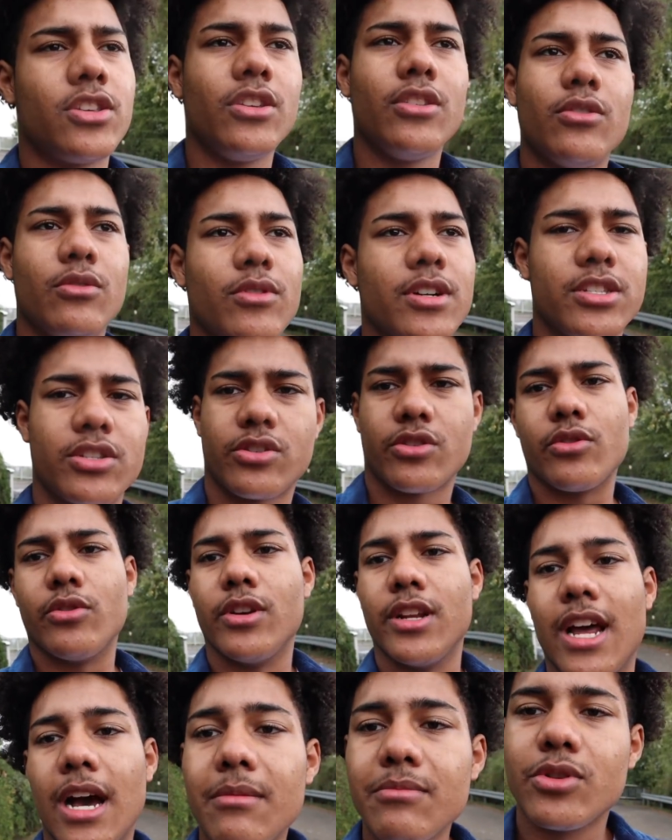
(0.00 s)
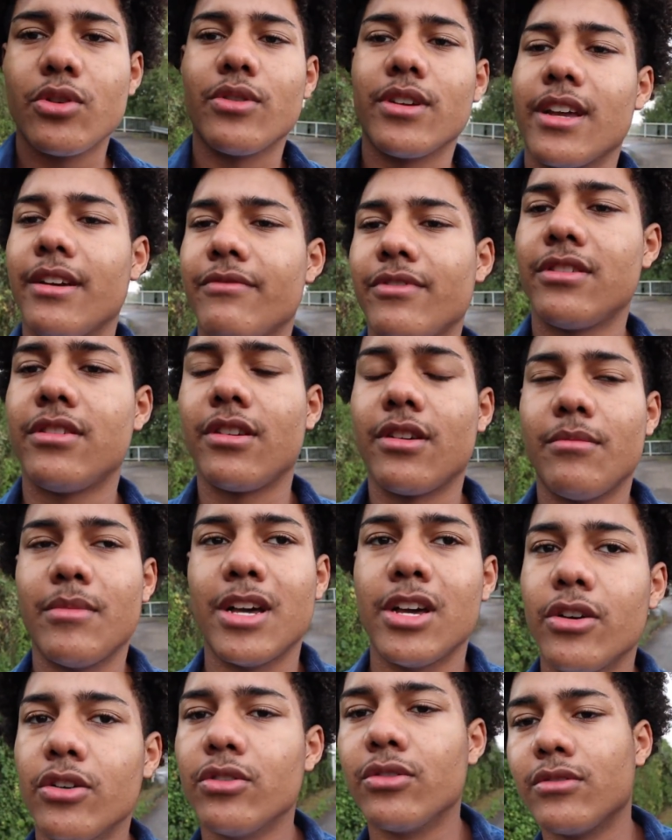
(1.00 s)
So you know what, screw it. I'm doing everything on
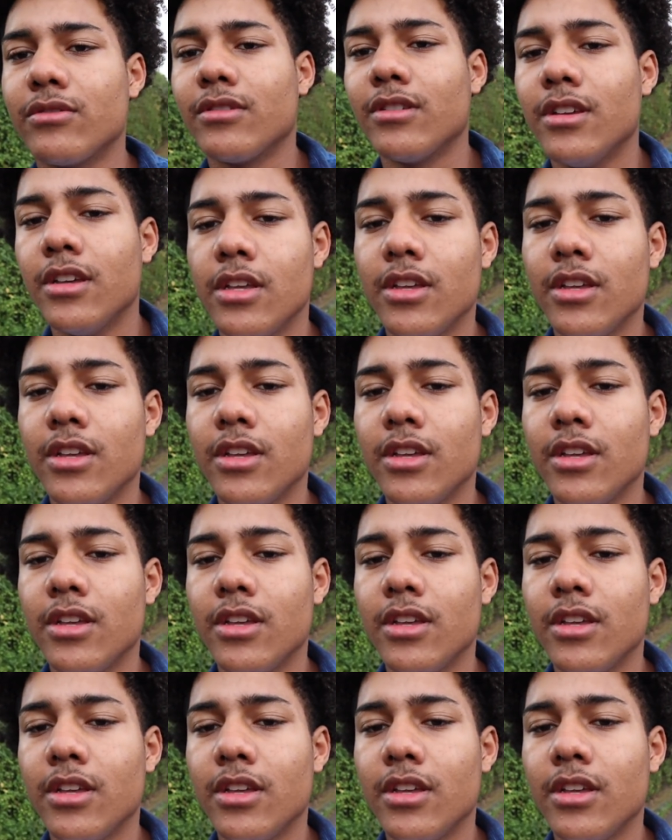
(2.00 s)
my own.